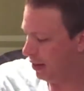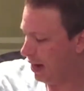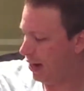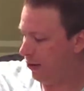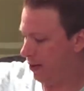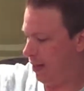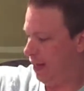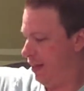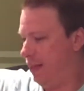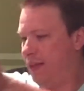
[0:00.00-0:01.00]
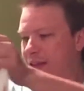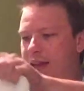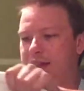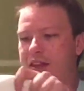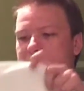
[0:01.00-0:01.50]
Now,
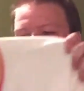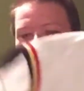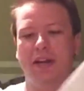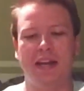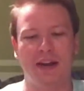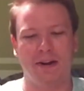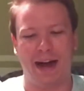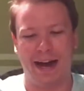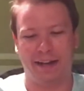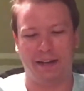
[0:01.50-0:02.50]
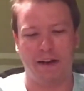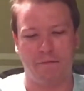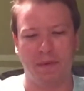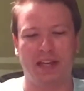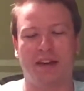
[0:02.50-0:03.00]
this one here I
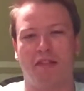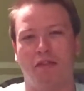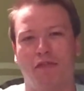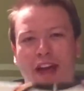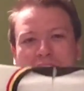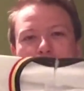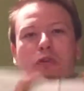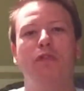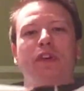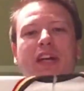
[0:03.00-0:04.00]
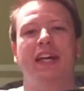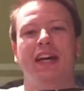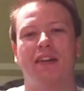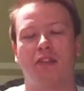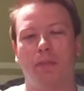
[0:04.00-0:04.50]
love because the Vancouver
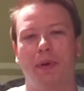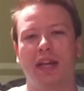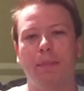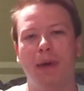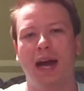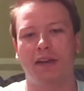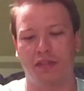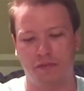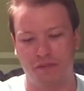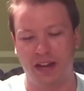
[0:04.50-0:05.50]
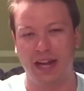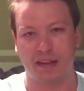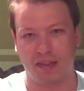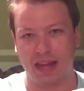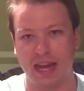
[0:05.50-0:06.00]
Canucks are bringing back the
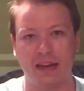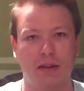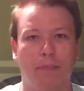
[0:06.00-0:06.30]
flying skate